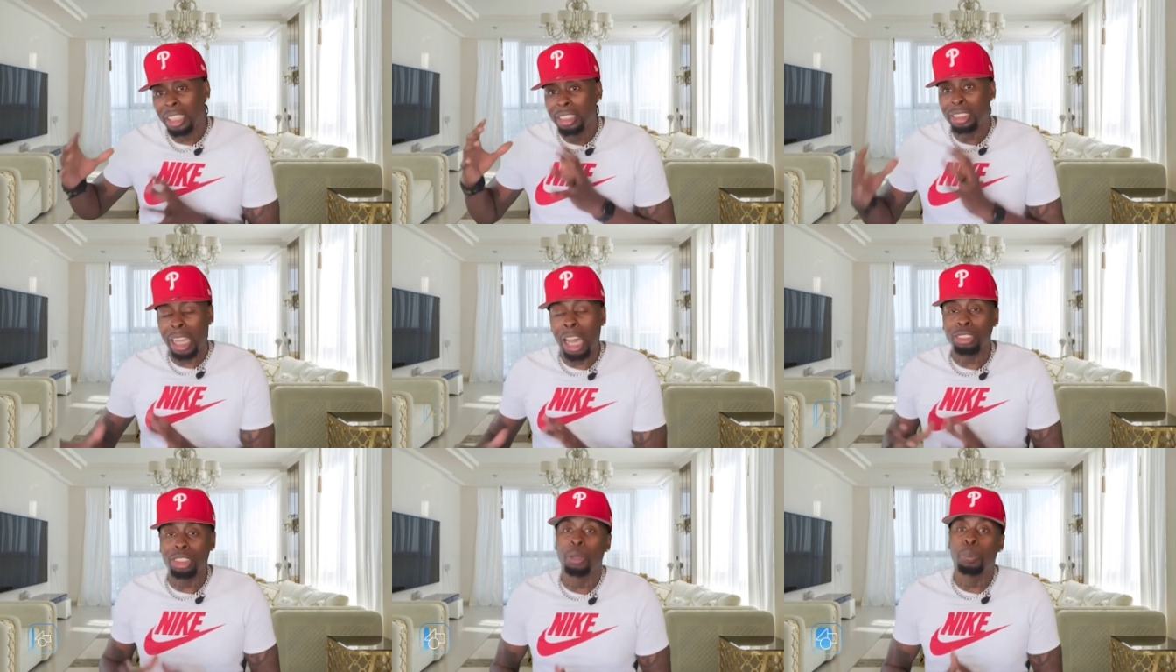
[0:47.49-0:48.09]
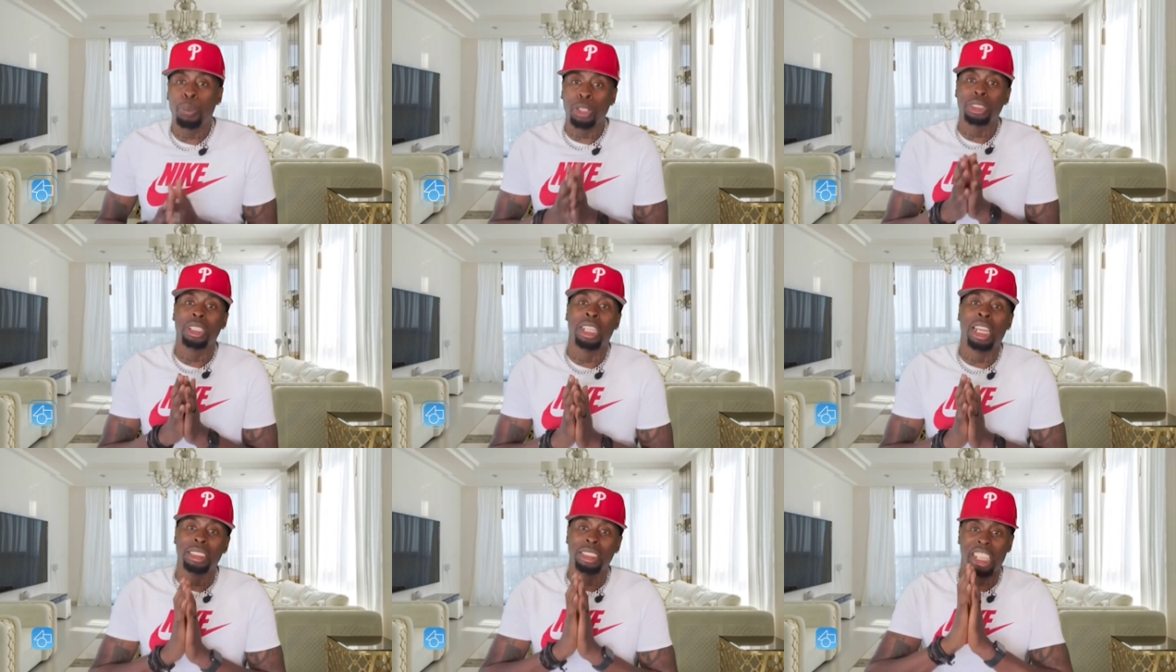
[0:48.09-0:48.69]
Talk to a person
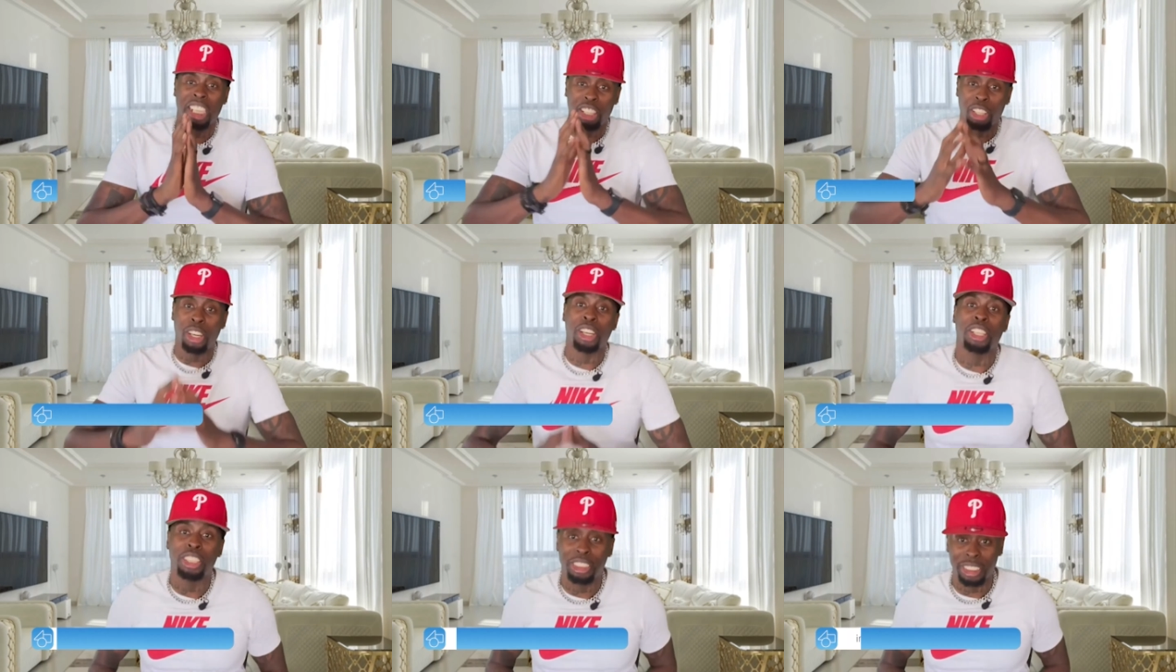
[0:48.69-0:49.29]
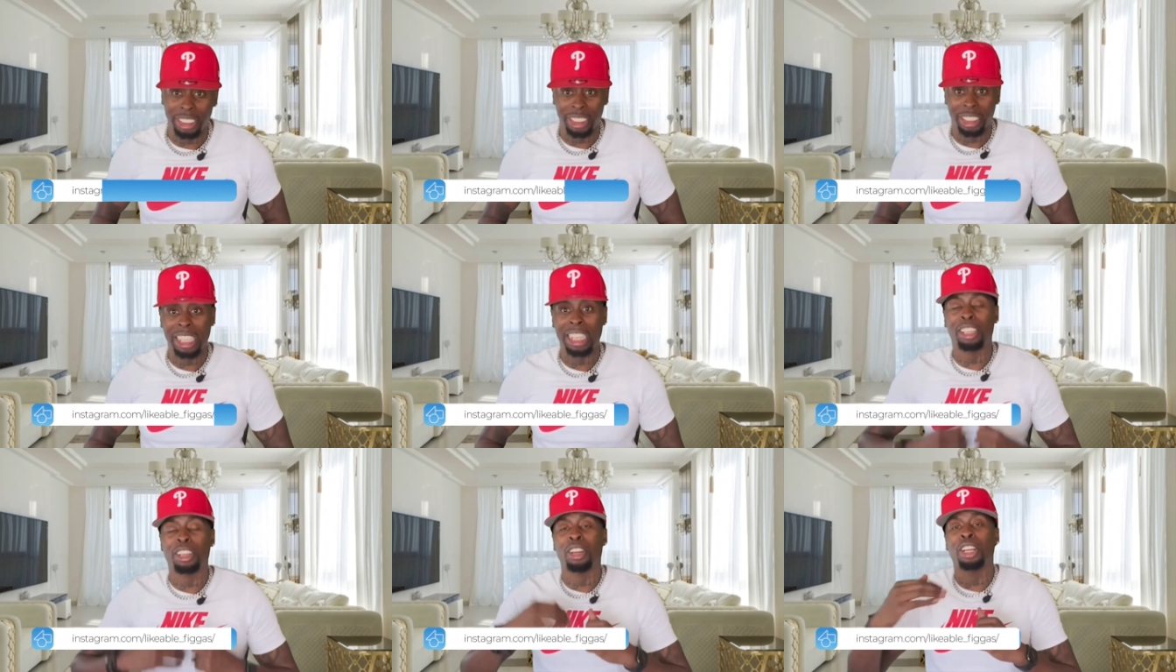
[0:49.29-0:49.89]
that's encouraging,
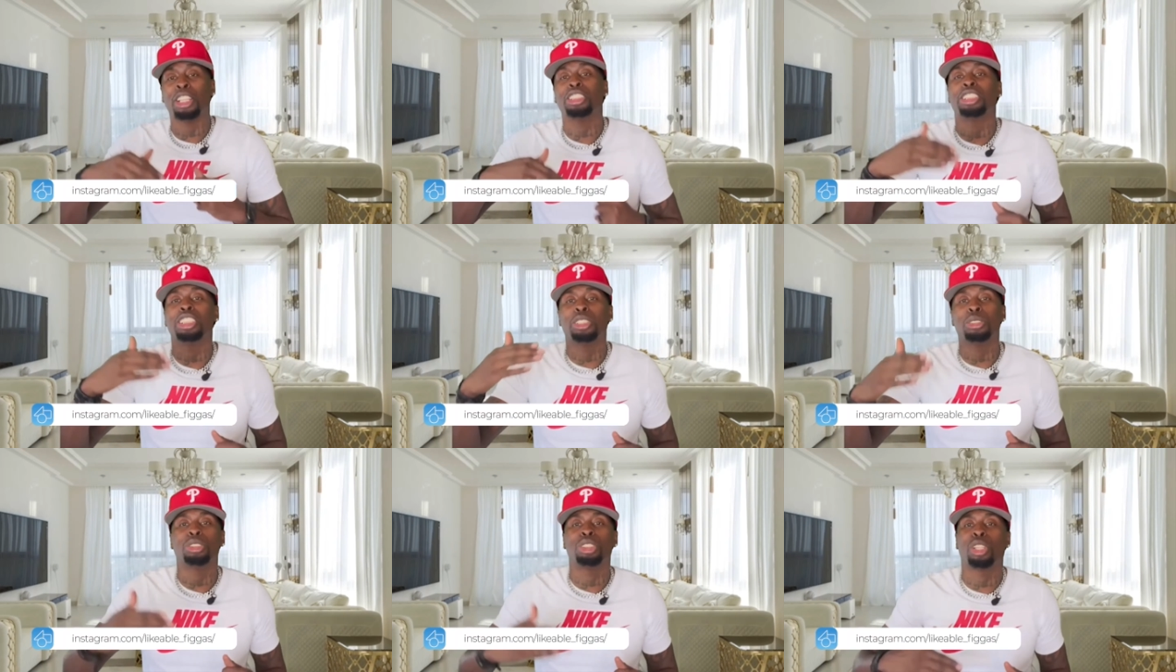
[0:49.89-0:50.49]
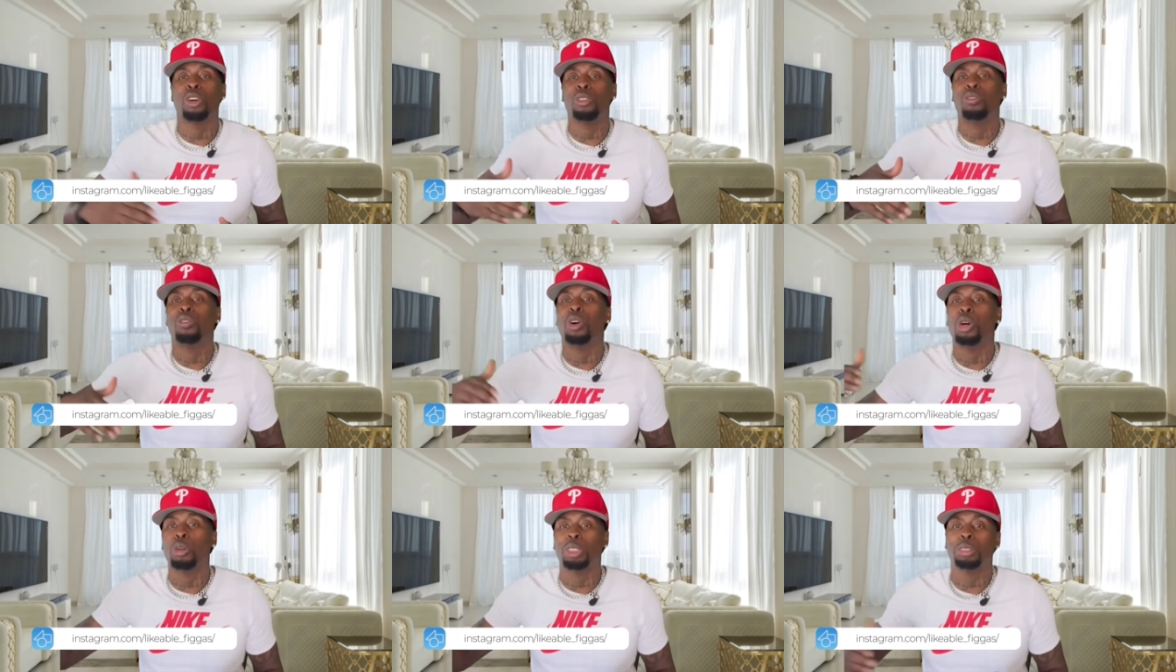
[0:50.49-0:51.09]
encouraging you to go
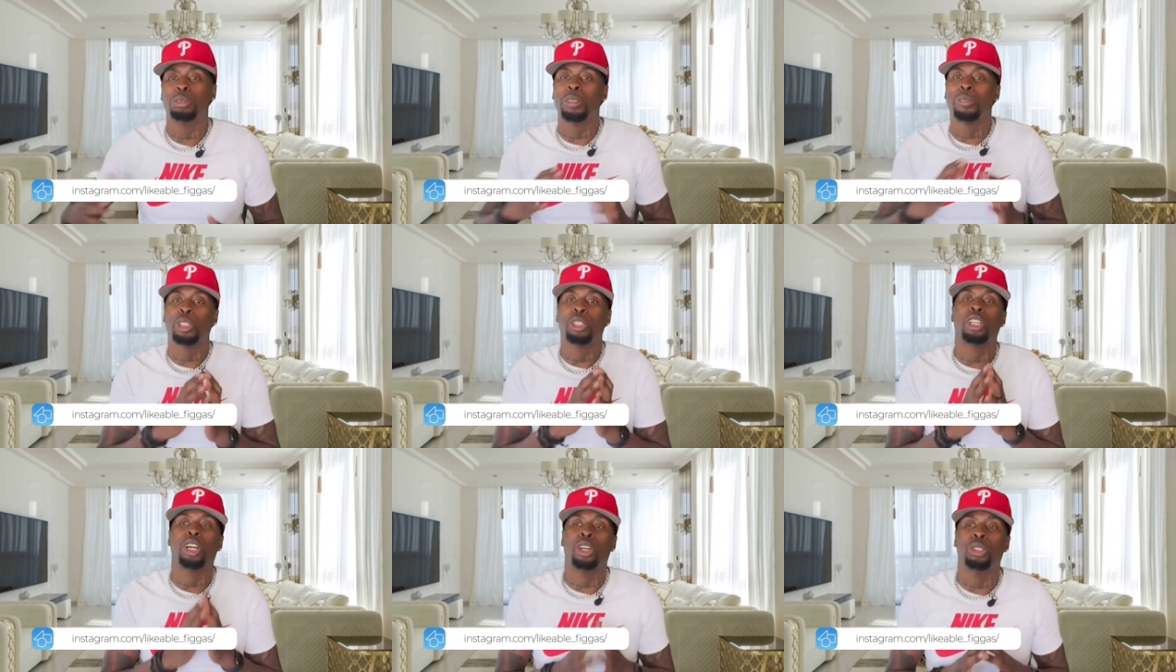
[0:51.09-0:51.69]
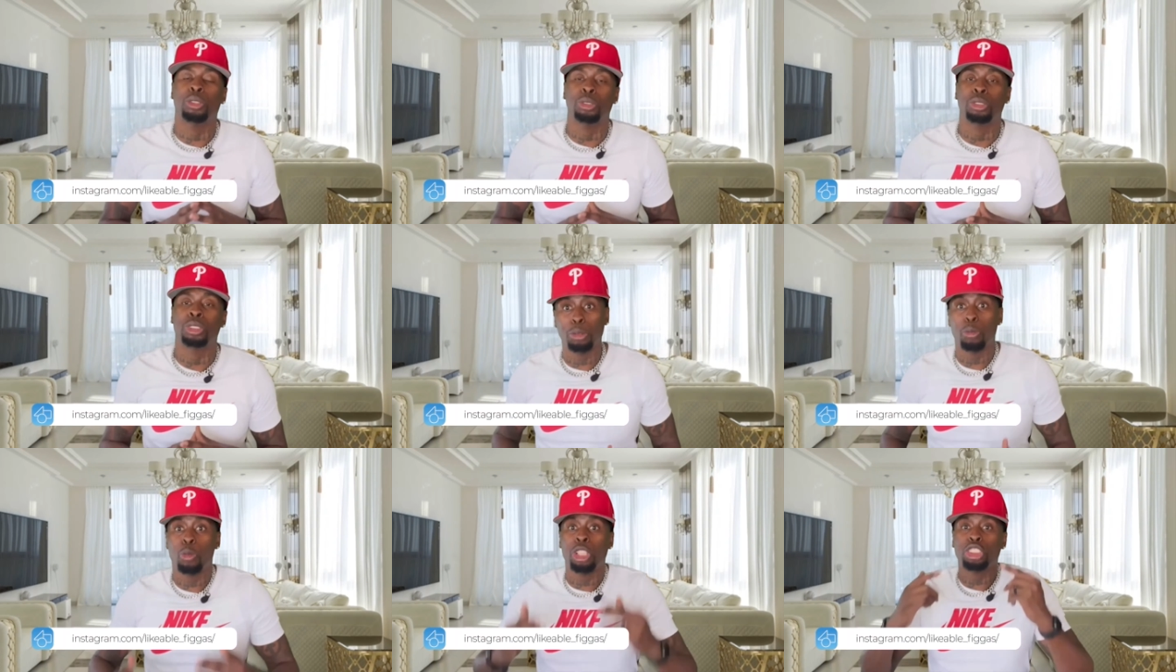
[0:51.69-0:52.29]
forward with your goals.
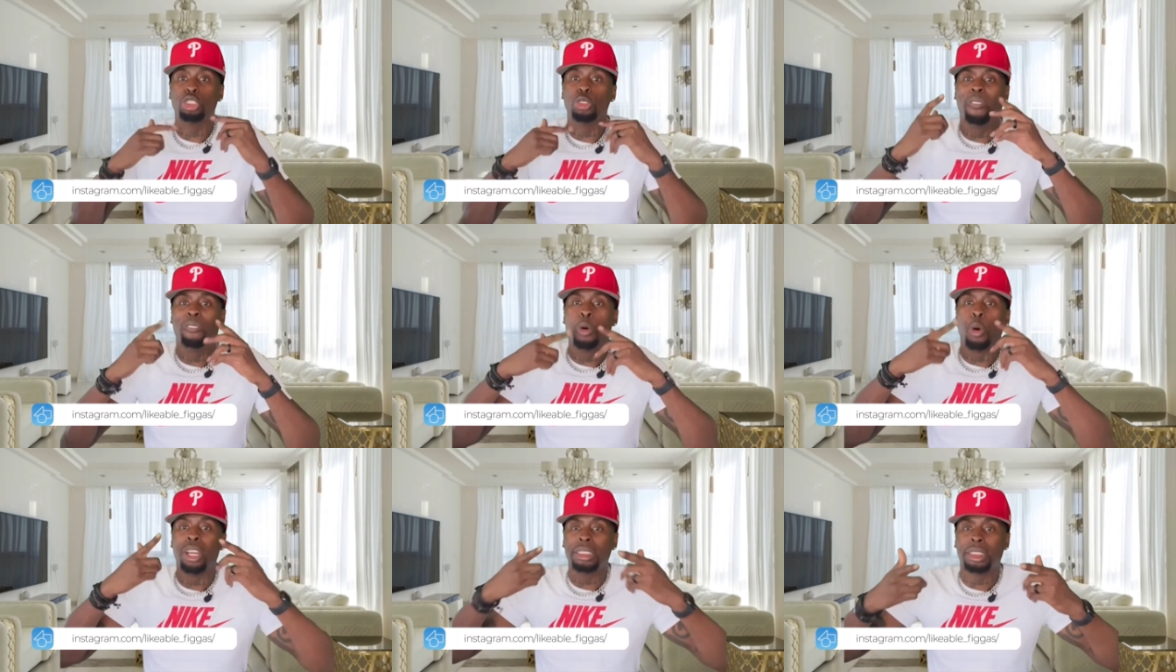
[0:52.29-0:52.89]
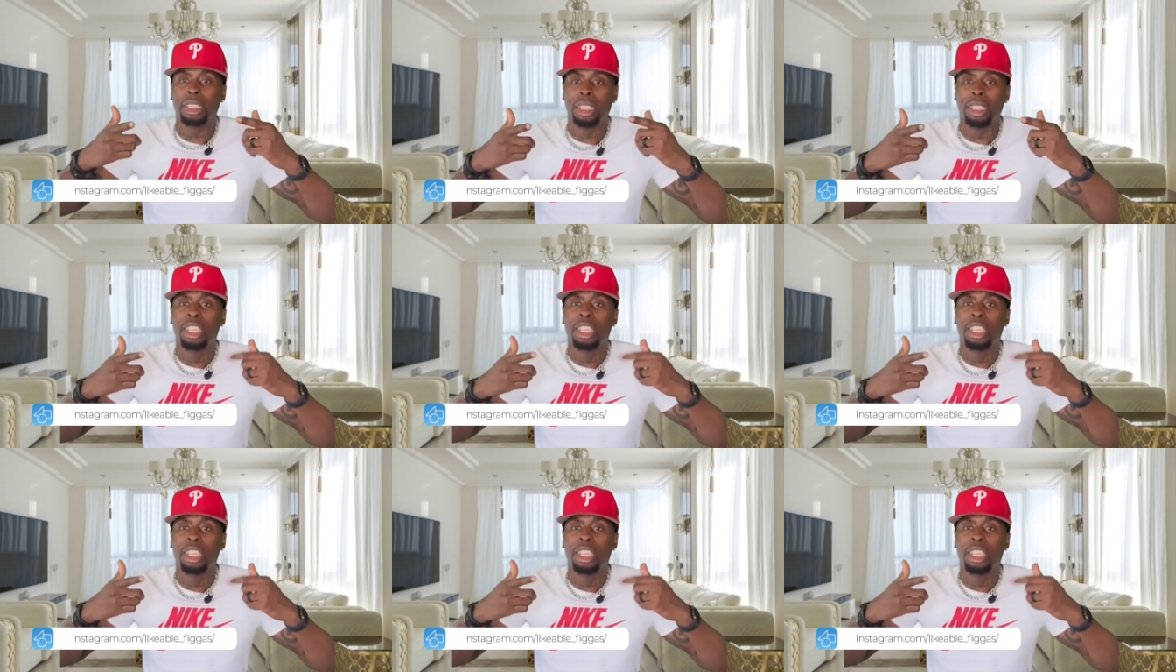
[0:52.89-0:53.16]
Once you voice it,